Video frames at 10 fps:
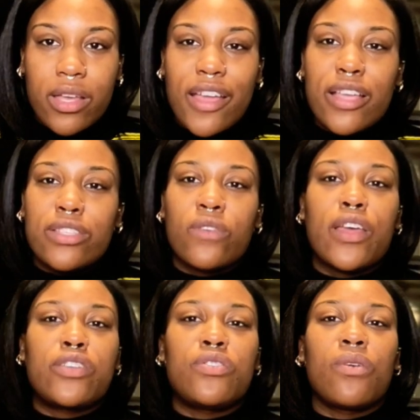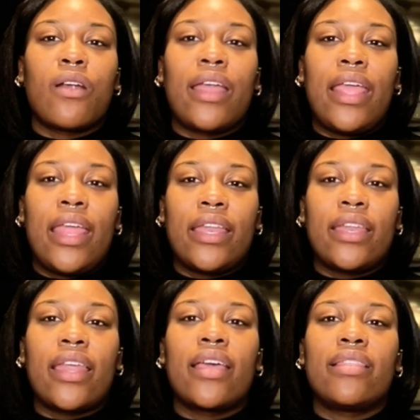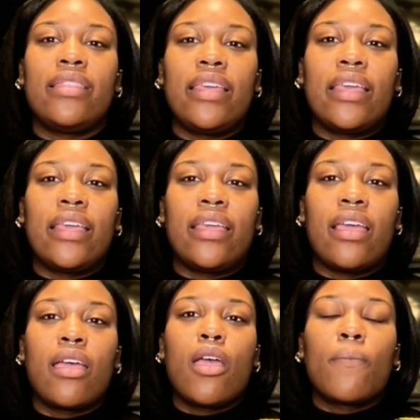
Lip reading: so that you are in the